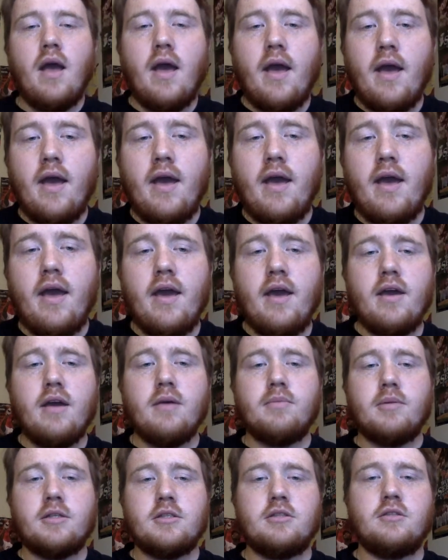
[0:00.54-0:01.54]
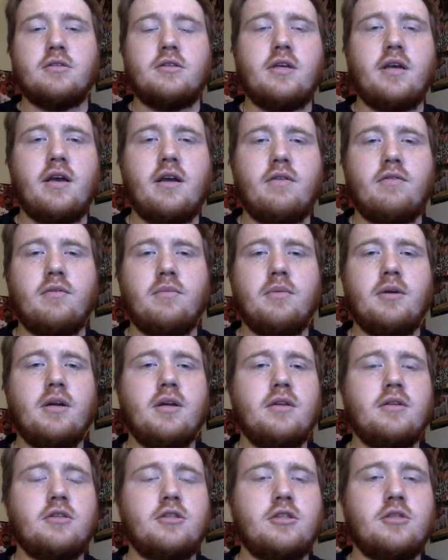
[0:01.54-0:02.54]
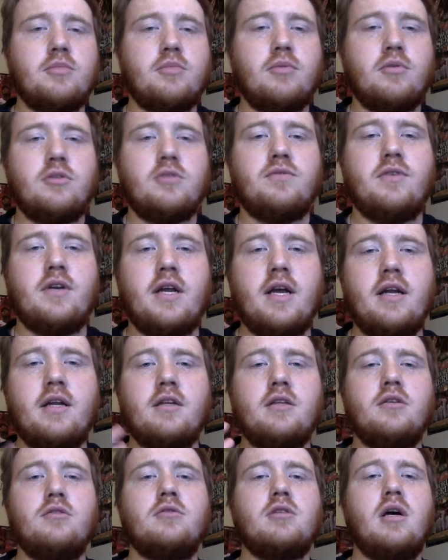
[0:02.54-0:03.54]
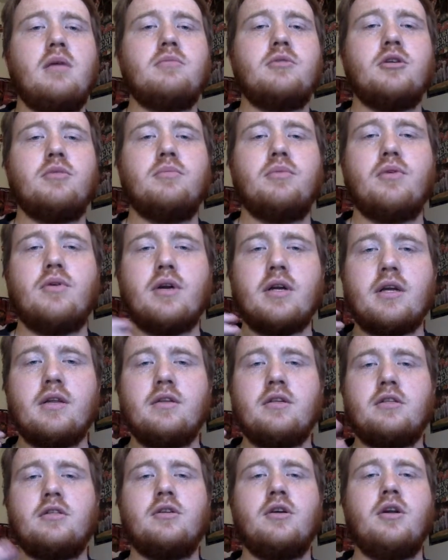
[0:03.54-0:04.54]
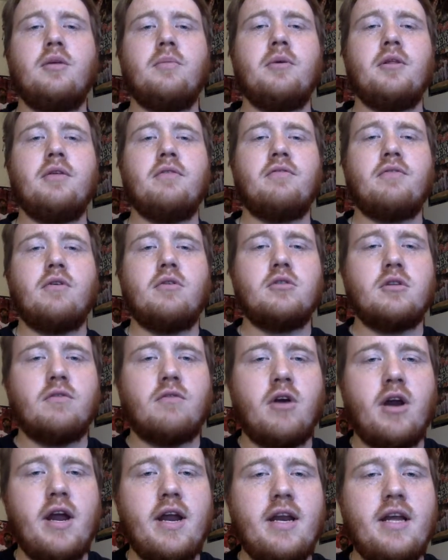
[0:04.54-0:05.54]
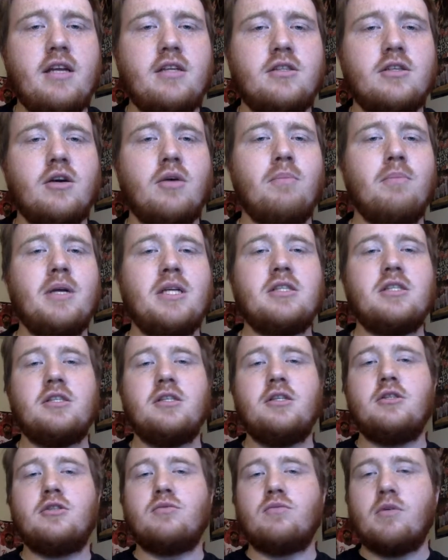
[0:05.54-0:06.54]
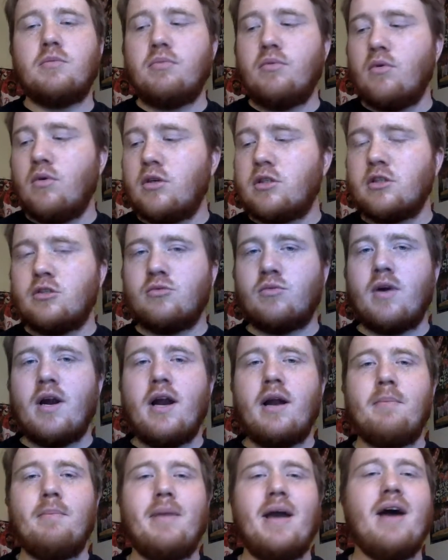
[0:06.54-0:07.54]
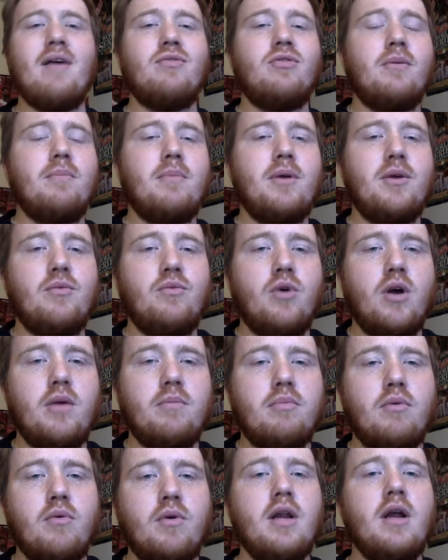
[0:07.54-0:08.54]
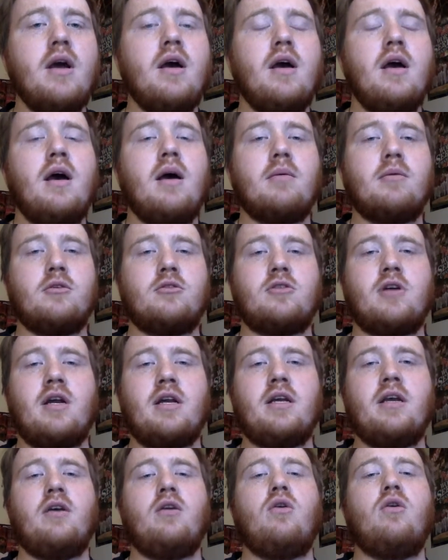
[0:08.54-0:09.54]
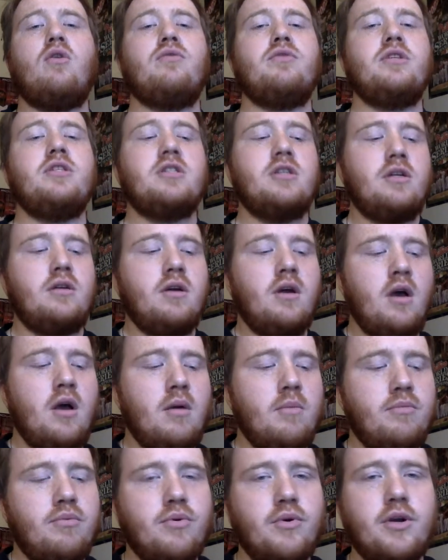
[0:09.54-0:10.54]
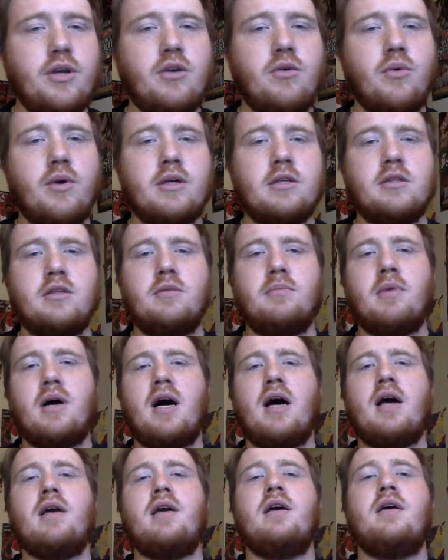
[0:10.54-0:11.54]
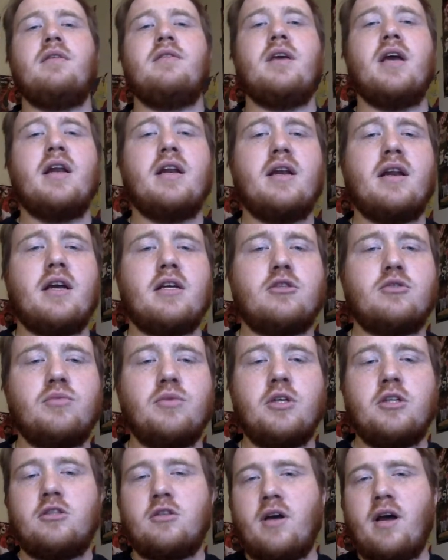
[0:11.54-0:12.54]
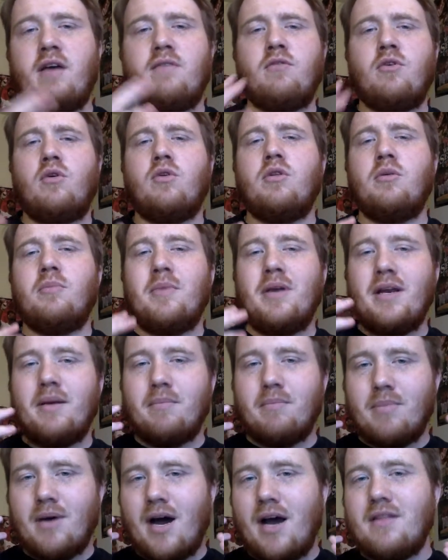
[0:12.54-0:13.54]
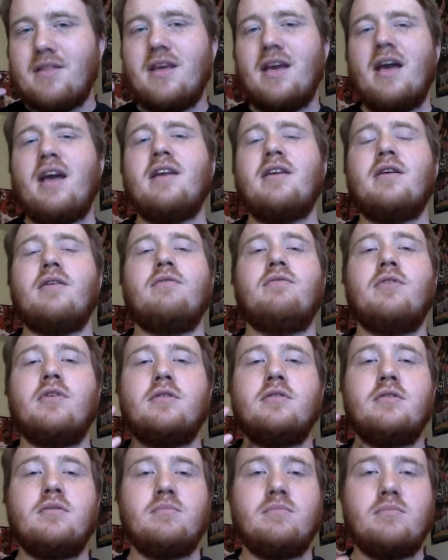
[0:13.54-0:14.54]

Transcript: Hey, a pleasant good day, everybody. This is Sports Fanatic News. I'm Joe Boric, and this is going to be the first of our NHL midseason reports as we're at about the midway point. I'm going to try to get all these in pretty quickly by the end of next week, so I have all of them in by the end of the